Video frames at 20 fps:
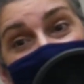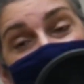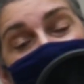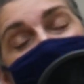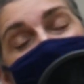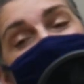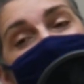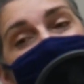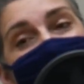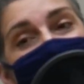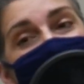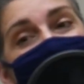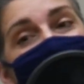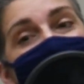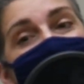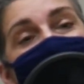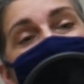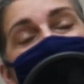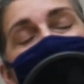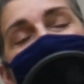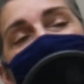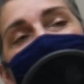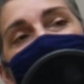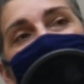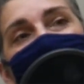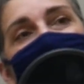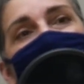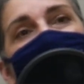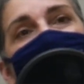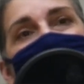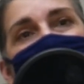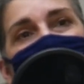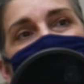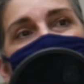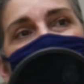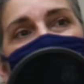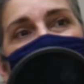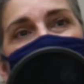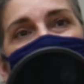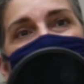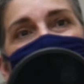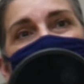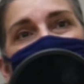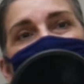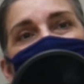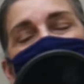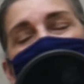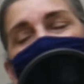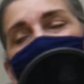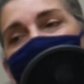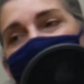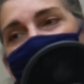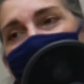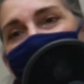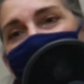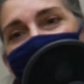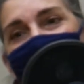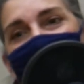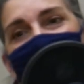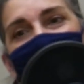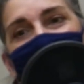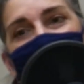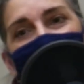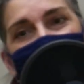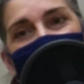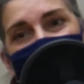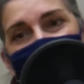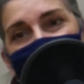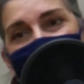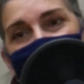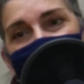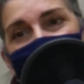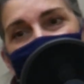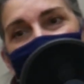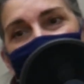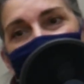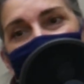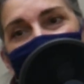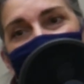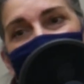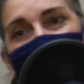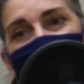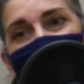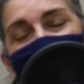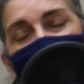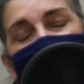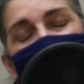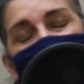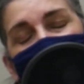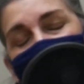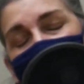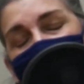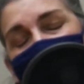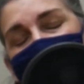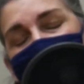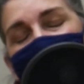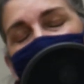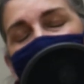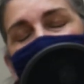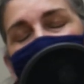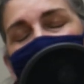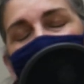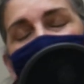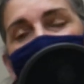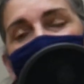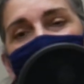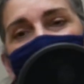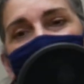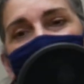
Yeah, I had a request from some of my husband's friends, so I did that this weekend.